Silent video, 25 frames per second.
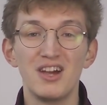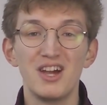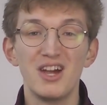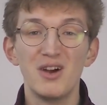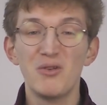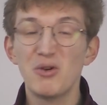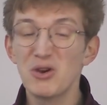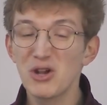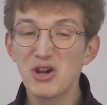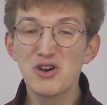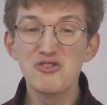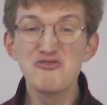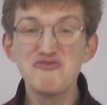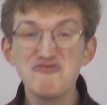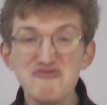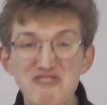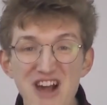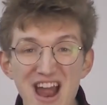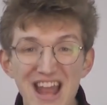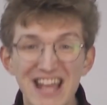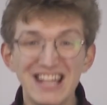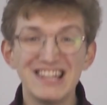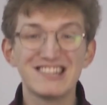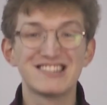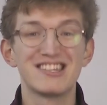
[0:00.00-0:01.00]
What a
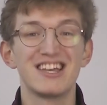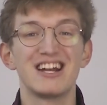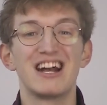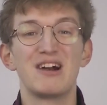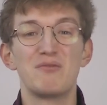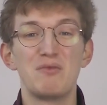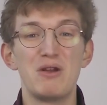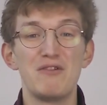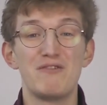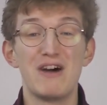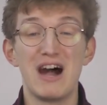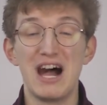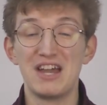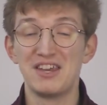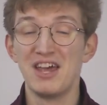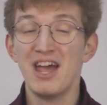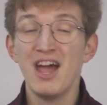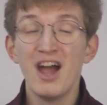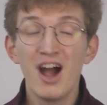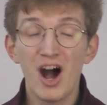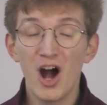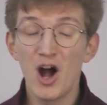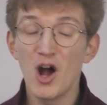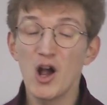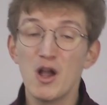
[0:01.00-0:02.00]
great term we've had.
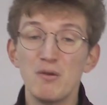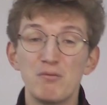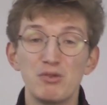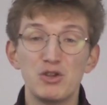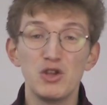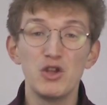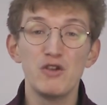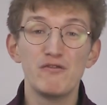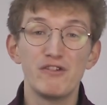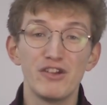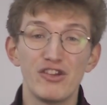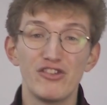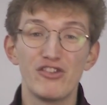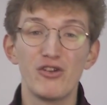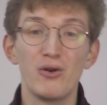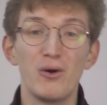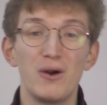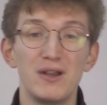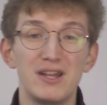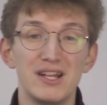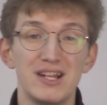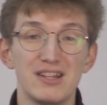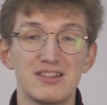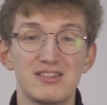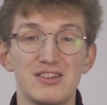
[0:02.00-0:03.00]
I hope you've
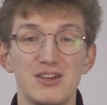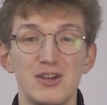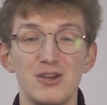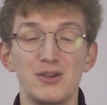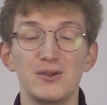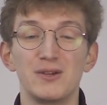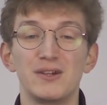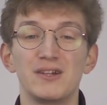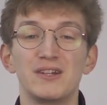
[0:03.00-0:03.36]
enjoyed it too.